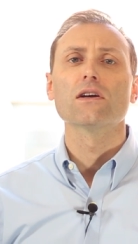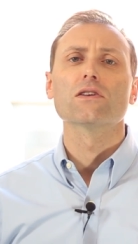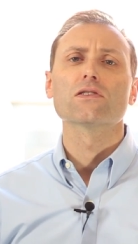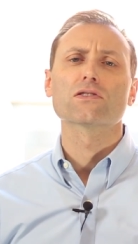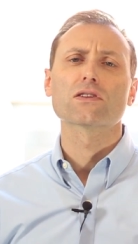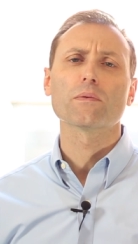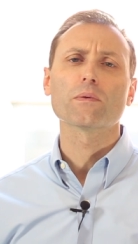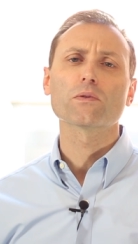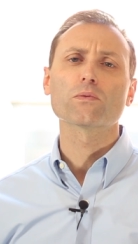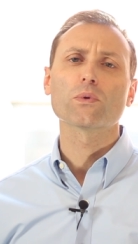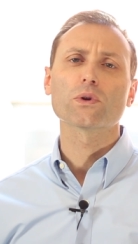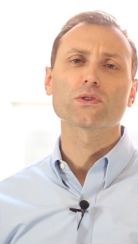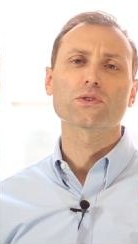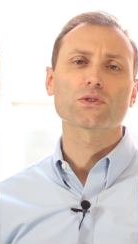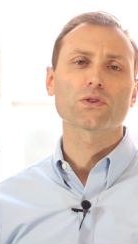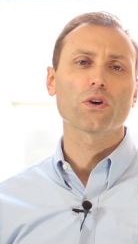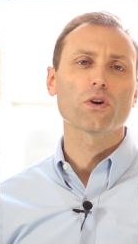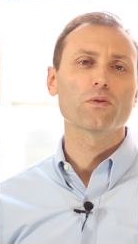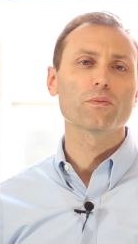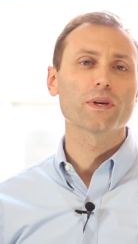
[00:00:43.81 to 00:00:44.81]
Someone once
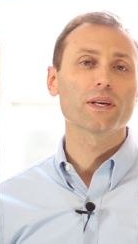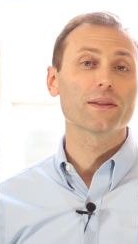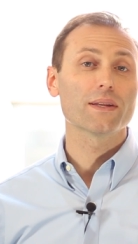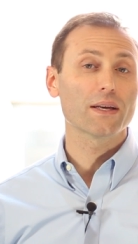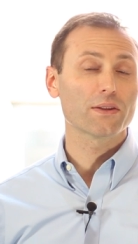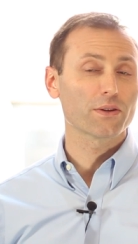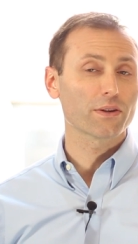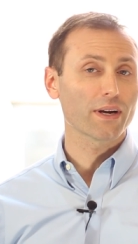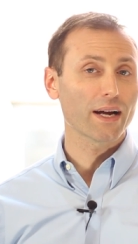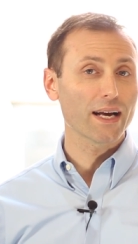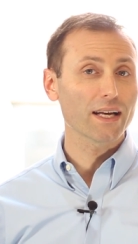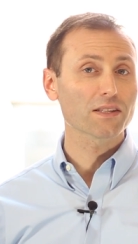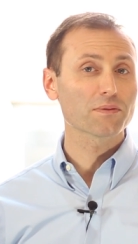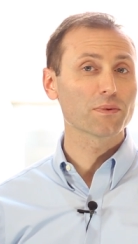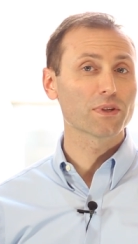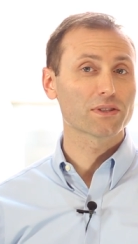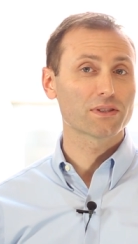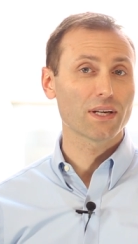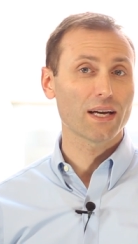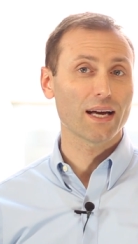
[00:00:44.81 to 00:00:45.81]
told me that their
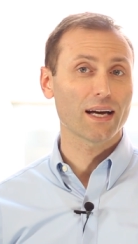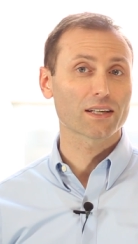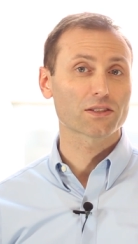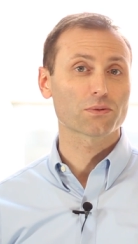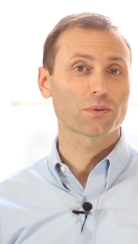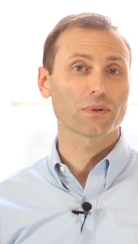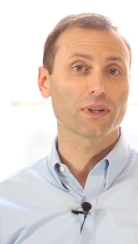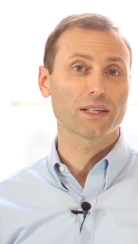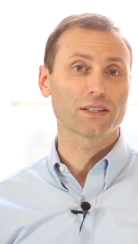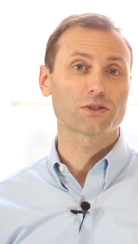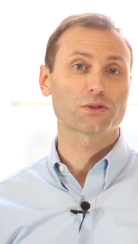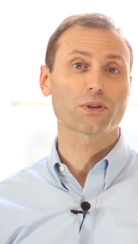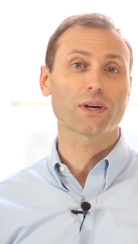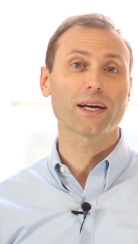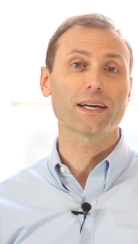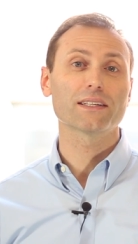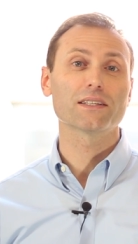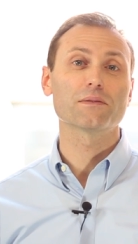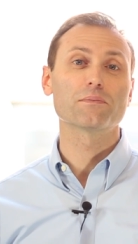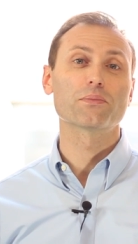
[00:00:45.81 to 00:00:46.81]
asthma attacks were like
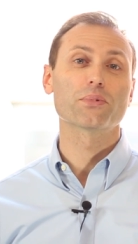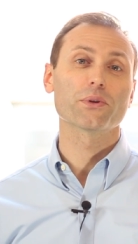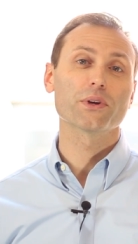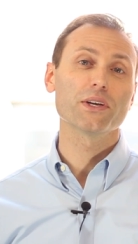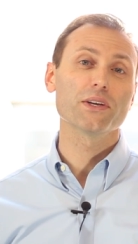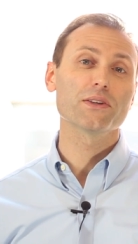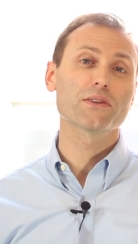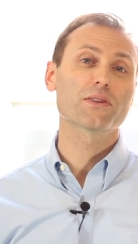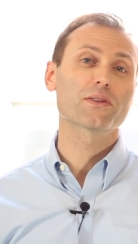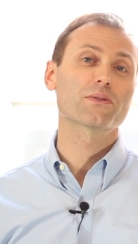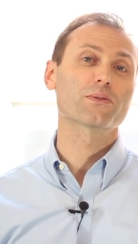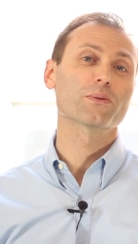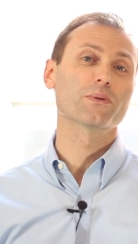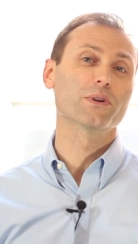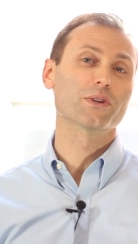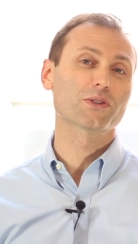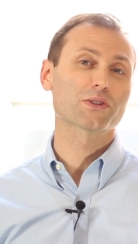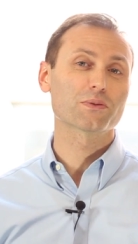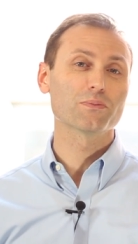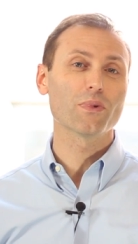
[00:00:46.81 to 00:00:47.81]
trying to breathe
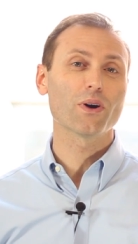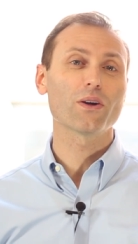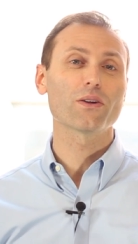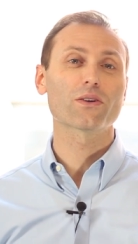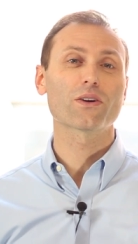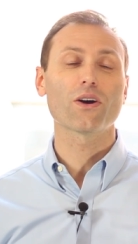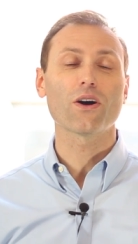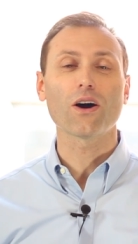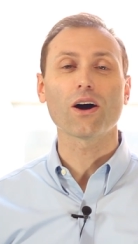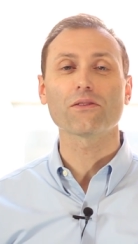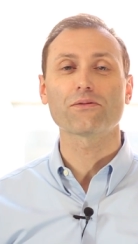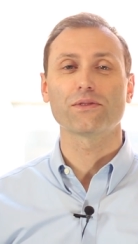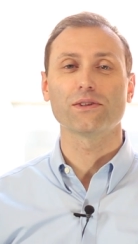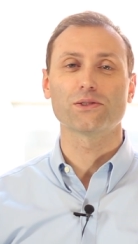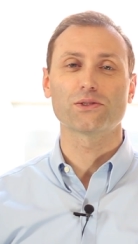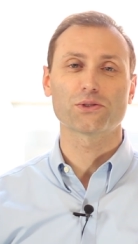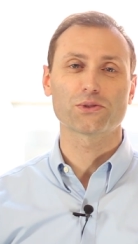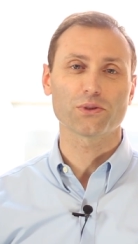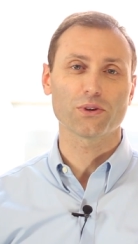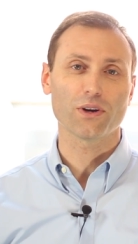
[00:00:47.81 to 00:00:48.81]
through a small coffee
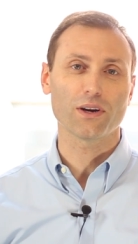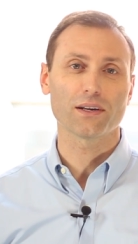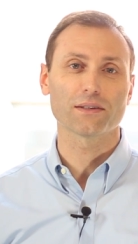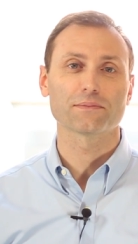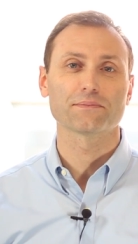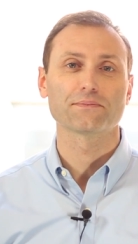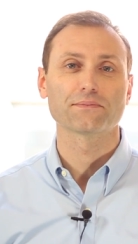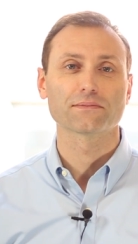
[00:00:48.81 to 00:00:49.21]
straw.